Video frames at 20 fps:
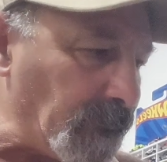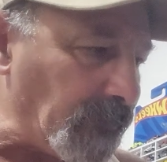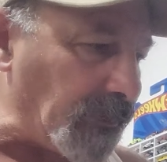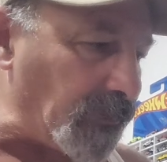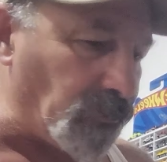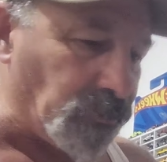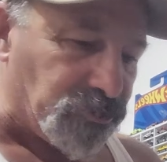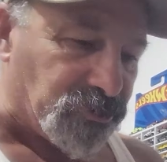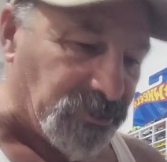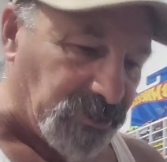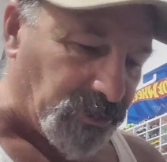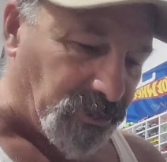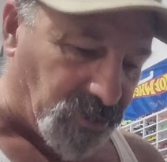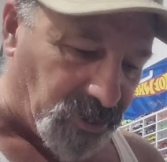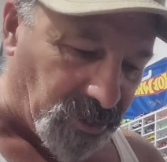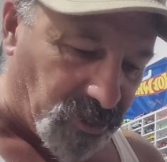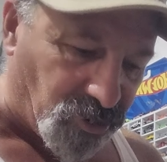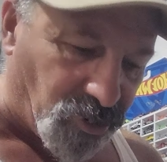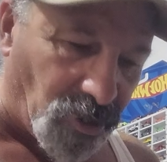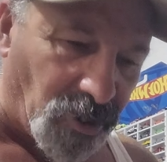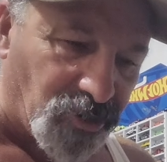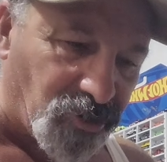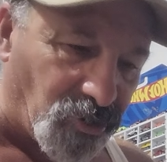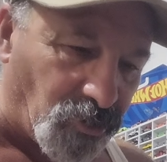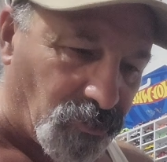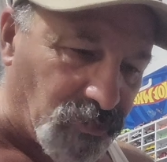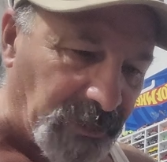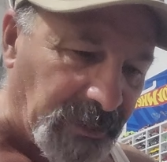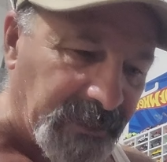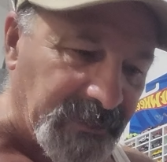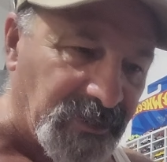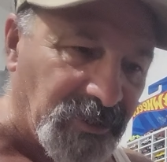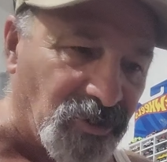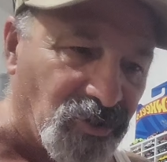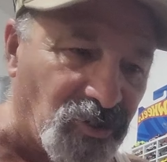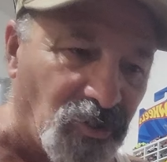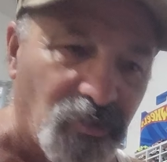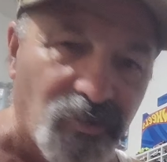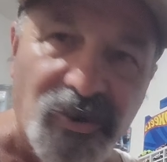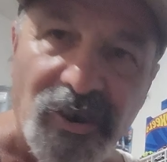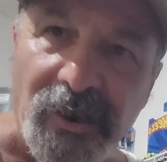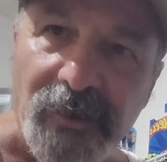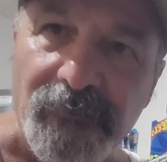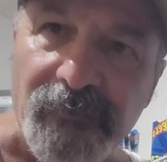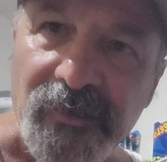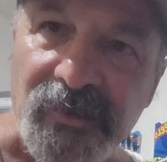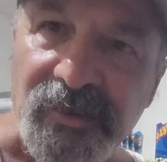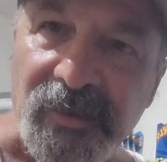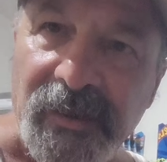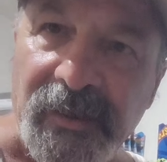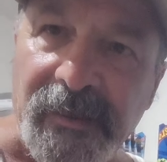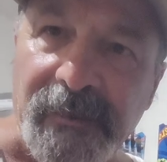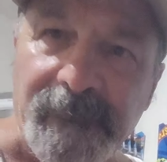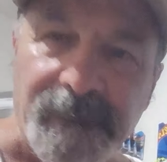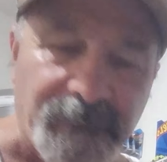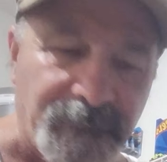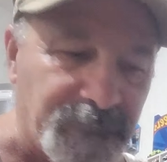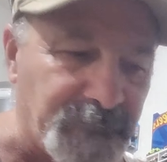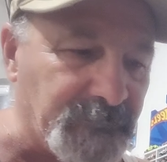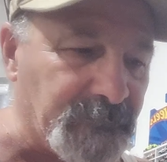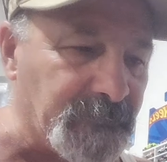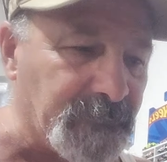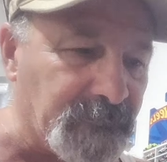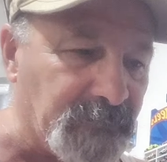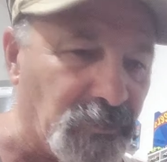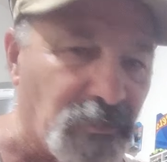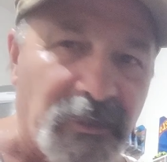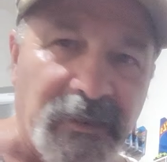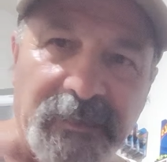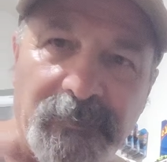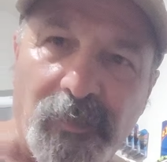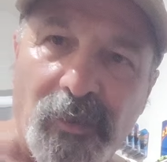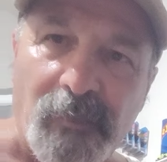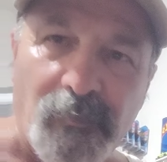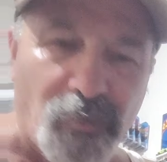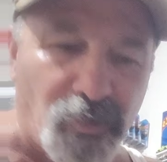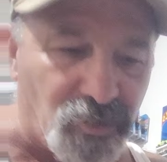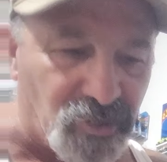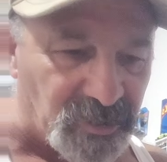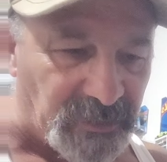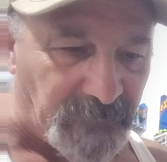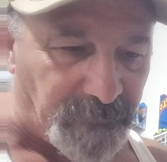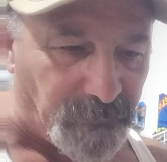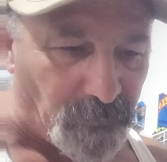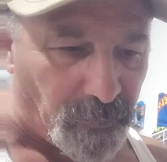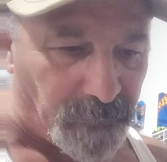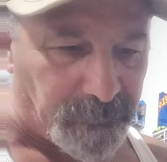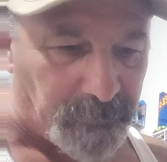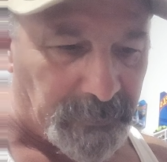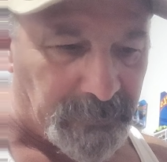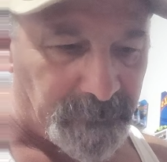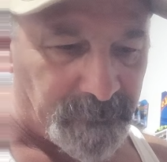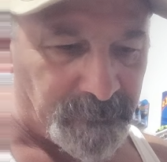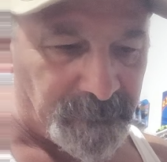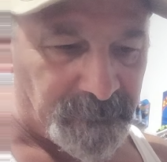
go, since you're so nice and so generous today, he bought more stuff off me.